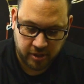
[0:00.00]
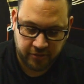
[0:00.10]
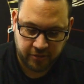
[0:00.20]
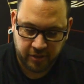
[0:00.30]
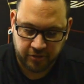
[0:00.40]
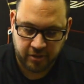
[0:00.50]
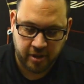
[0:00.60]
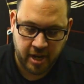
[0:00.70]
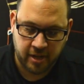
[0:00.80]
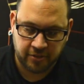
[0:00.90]
lids, so these are
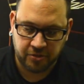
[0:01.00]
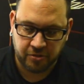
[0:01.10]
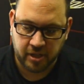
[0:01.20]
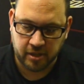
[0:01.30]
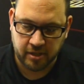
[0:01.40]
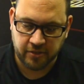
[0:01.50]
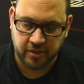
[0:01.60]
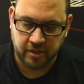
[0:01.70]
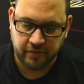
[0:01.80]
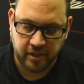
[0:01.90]
your concentrate lids
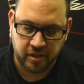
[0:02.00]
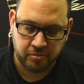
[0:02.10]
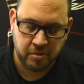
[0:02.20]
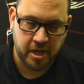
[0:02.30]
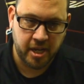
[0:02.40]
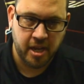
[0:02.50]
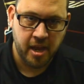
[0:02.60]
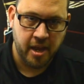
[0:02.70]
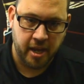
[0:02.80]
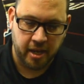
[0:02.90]
on the V3,
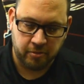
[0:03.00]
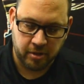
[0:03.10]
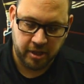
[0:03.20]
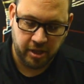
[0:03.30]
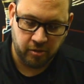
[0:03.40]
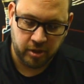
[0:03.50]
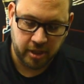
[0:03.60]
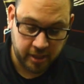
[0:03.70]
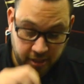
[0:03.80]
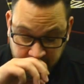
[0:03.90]
and really the only
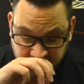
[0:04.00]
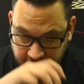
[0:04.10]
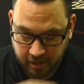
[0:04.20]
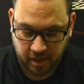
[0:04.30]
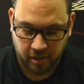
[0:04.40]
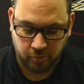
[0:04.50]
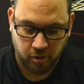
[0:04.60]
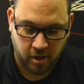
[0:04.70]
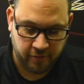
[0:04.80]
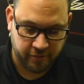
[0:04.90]
lids that
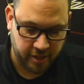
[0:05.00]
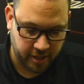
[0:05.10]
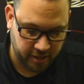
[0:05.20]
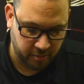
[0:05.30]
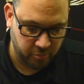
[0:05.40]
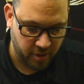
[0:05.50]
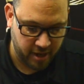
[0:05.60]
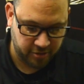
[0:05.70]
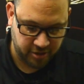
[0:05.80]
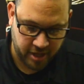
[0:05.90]
were offered anything
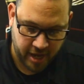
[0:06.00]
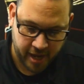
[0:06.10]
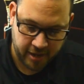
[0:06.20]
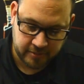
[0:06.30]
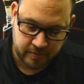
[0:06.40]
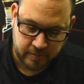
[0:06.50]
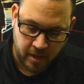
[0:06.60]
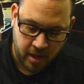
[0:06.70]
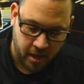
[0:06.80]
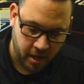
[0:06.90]
prior to that.
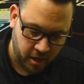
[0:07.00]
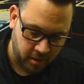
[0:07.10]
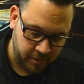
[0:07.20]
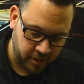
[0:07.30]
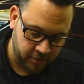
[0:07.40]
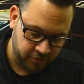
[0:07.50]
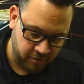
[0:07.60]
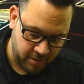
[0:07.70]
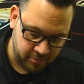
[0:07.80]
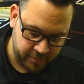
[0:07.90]
And you just
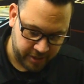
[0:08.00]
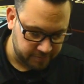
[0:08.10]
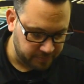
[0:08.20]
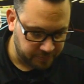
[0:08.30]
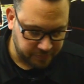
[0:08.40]
drop them in.